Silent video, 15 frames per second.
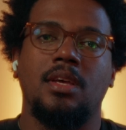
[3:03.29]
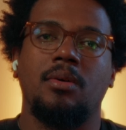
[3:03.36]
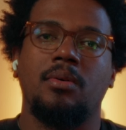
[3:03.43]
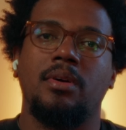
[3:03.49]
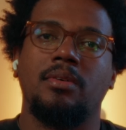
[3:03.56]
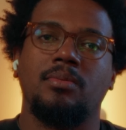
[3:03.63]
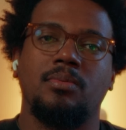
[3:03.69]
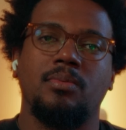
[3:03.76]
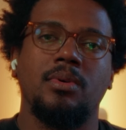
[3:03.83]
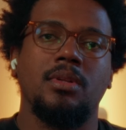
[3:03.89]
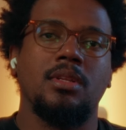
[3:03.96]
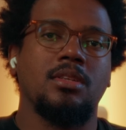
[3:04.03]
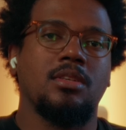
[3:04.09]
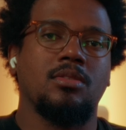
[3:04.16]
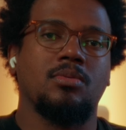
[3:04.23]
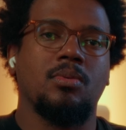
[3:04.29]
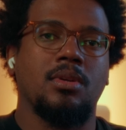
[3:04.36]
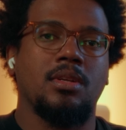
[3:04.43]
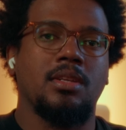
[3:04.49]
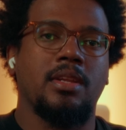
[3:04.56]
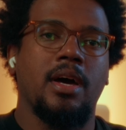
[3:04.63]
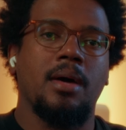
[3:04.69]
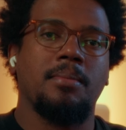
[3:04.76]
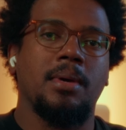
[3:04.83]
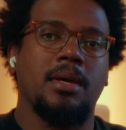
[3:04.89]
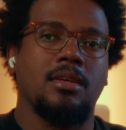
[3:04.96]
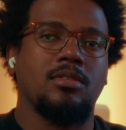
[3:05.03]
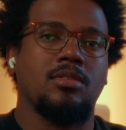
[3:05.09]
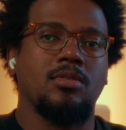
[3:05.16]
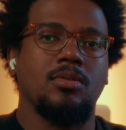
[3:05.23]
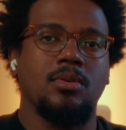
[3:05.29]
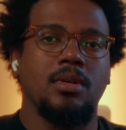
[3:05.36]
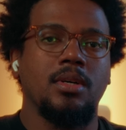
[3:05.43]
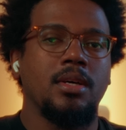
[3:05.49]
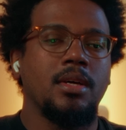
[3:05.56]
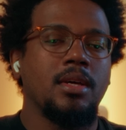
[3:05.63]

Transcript: I really just want to dive back into it.